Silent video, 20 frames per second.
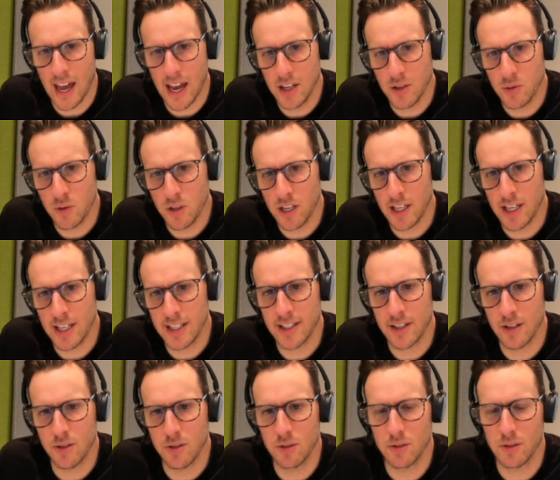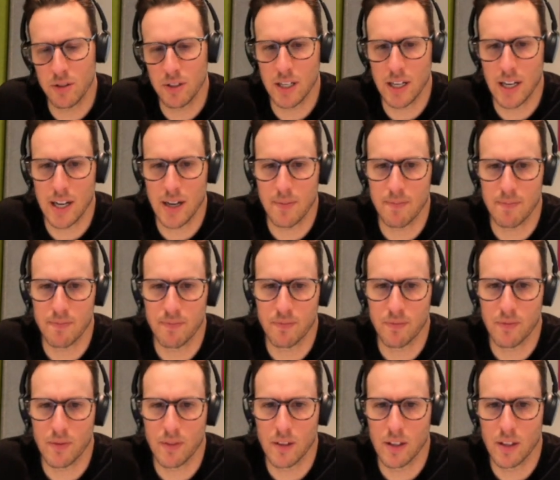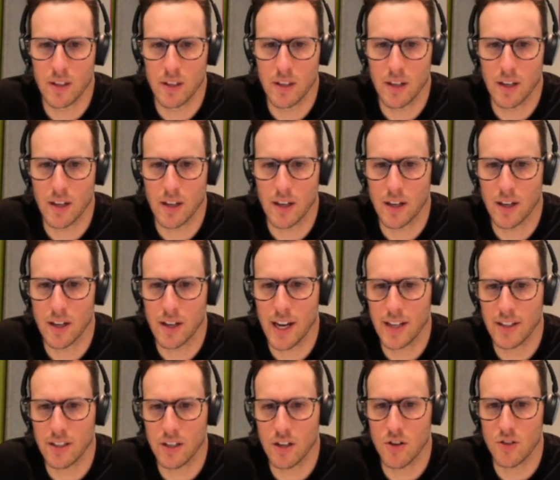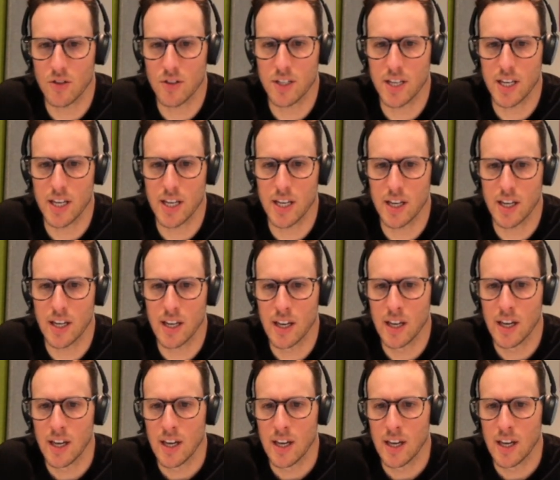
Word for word: each one of these little um, uh, hexagons here